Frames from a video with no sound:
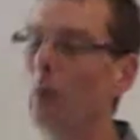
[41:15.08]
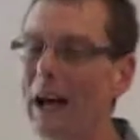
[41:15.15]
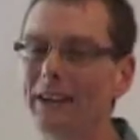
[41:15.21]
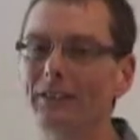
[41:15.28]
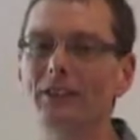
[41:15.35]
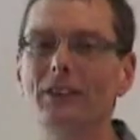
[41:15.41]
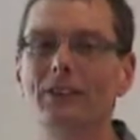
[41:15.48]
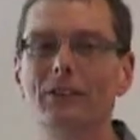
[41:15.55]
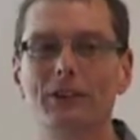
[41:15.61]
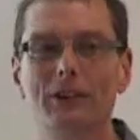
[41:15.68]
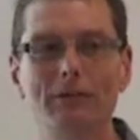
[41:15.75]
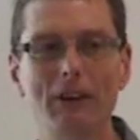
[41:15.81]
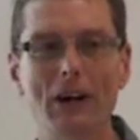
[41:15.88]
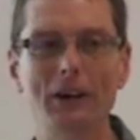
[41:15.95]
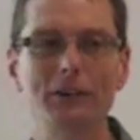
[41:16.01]
went to
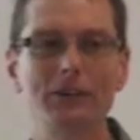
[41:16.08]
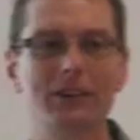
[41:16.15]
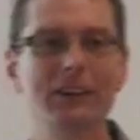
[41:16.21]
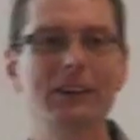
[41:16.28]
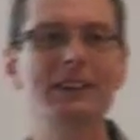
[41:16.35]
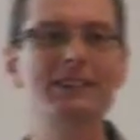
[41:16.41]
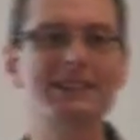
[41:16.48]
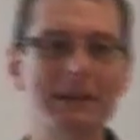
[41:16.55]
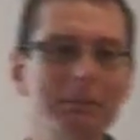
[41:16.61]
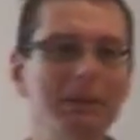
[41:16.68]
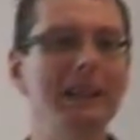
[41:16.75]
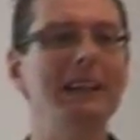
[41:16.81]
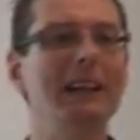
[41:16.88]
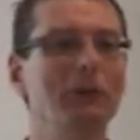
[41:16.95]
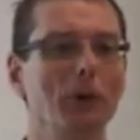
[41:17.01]
vote
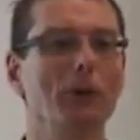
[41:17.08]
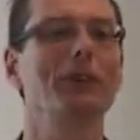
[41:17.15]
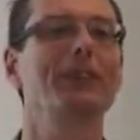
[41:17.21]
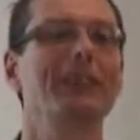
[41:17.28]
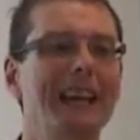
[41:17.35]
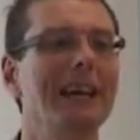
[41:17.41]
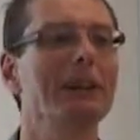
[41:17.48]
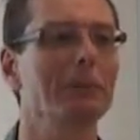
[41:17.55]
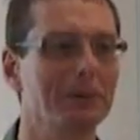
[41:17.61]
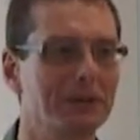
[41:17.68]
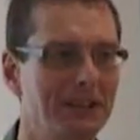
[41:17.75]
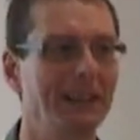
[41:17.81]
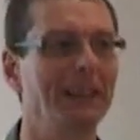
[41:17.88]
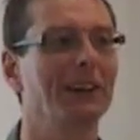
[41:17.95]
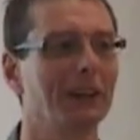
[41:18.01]
simply in order to get a
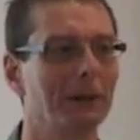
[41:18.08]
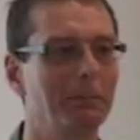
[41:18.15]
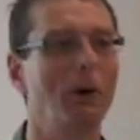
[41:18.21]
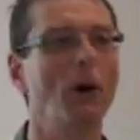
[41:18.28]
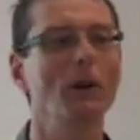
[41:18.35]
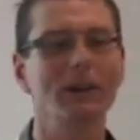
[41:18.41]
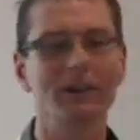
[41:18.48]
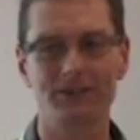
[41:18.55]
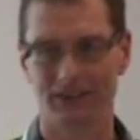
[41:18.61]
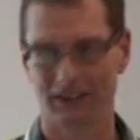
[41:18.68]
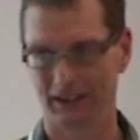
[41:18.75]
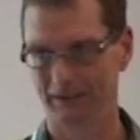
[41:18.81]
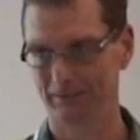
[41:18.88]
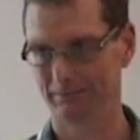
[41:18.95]
particular policy